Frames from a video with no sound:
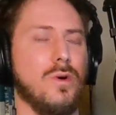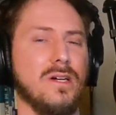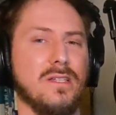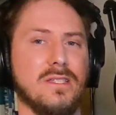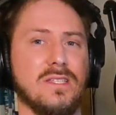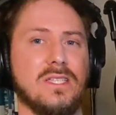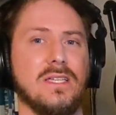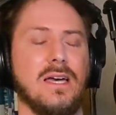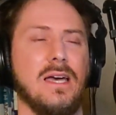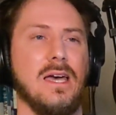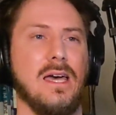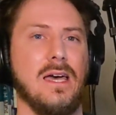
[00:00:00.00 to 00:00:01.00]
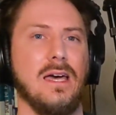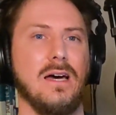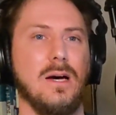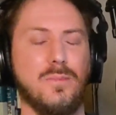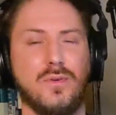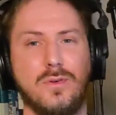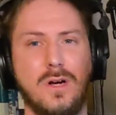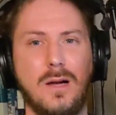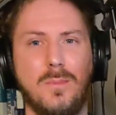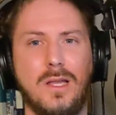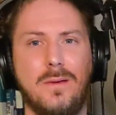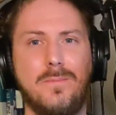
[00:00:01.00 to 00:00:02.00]
was a
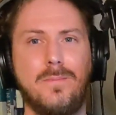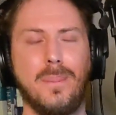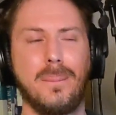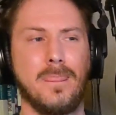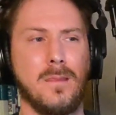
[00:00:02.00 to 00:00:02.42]
problem.